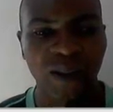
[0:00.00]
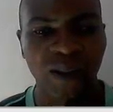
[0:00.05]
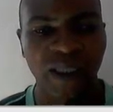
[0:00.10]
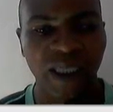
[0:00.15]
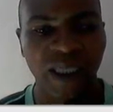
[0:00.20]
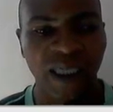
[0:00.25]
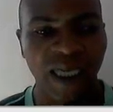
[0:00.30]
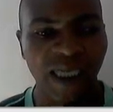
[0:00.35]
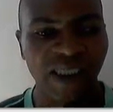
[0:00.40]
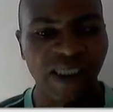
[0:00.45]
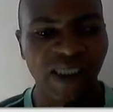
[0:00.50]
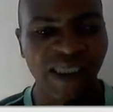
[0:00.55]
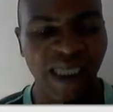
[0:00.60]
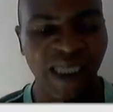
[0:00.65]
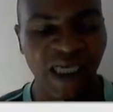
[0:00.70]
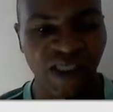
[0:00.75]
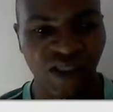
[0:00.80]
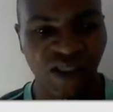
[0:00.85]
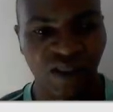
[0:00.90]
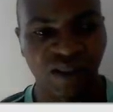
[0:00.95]
there are
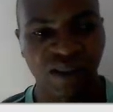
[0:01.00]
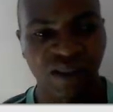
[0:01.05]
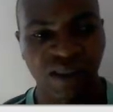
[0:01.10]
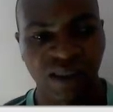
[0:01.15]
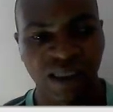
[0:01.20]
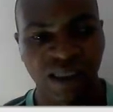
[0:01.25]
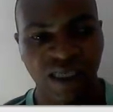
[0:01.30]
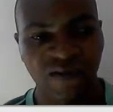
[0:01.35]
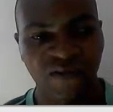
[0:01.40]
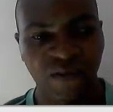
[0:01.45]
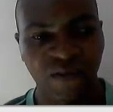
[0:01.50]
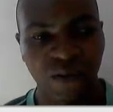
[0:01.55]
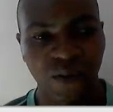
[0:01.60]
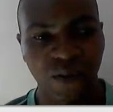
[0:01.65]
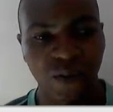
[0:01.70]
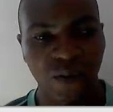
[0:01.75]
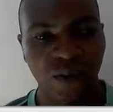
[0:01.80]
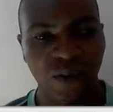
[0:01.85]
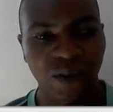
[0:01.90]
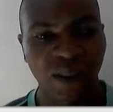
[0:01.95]
sanctions that
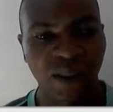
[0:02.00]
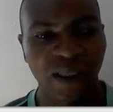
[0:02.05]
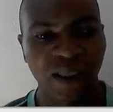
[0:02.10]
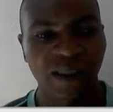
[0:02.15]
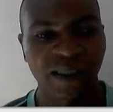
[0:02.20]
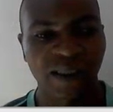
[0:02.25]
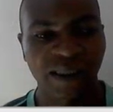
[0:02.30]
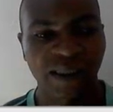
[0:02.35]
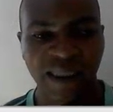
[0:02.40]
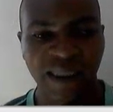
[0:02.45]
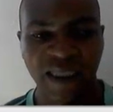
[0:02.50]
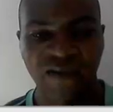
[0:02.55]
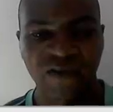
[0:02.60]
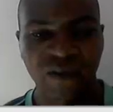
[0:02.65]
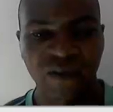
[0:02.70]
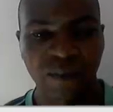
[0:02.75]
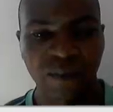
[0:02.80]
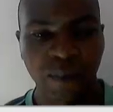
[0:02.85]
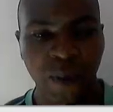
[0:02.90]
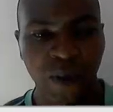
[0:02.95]
follow. Cell
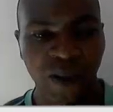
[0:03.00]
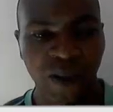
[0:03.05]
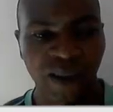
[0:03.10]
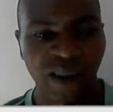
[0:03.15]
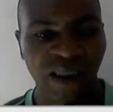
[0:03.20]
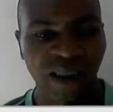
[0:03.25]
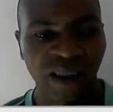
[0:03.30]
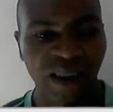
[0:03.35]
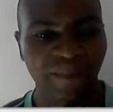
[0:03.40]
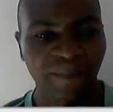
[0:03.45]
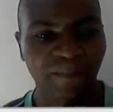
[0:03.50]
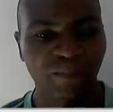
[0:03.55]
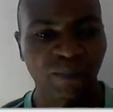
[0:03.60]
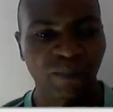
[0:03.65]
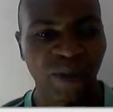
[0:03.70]
phone policy.